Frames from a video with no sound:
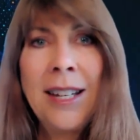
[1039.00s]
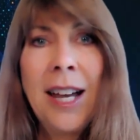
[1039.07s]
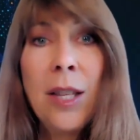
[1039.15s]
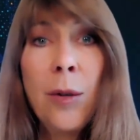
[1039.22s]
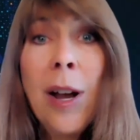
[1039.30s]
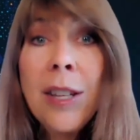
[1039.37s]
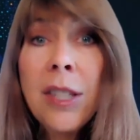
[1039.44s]

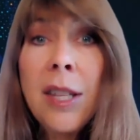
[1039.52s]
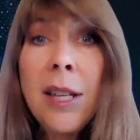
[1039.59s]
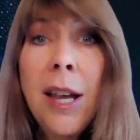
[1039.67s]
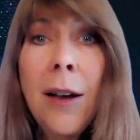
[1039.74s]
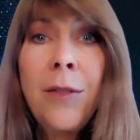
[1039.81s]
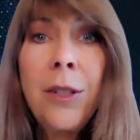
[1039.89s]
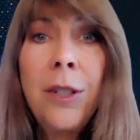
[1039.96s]
And the rest of
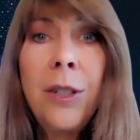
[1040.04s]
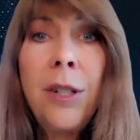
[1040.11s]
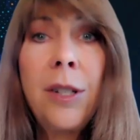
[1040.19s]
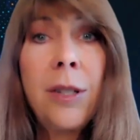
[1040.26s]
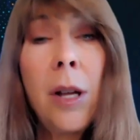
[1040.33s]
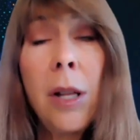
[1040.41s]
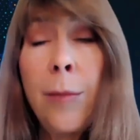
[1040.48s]
the afternoon
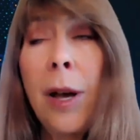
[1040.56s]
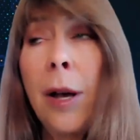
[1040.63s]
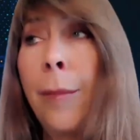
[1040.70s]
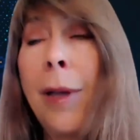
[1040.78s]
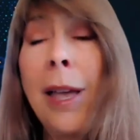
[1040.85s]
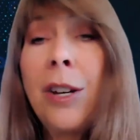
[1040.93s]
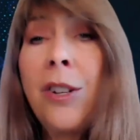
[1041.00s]
is all
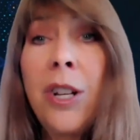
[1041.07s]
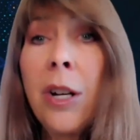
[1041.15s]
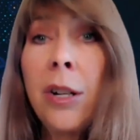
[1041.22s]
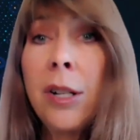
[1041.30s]
about managing